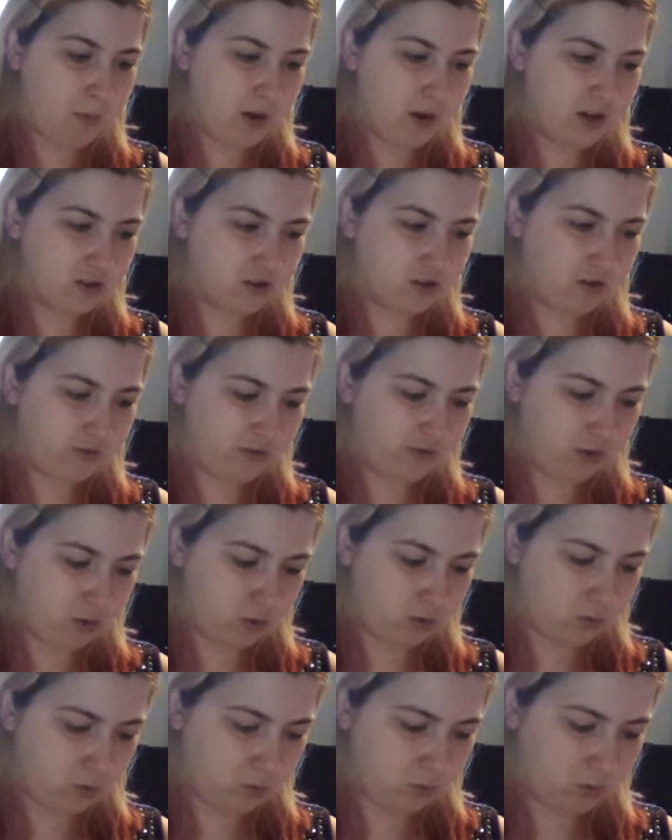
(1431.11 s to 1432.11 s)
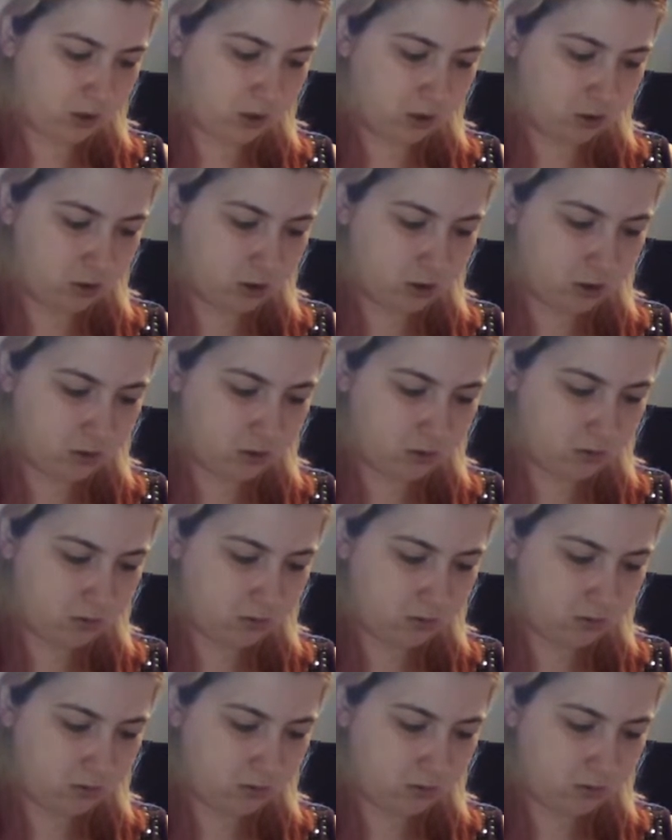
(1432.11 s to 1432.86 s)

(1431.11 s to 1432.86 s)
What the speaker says: picture of you. Oh my goodness.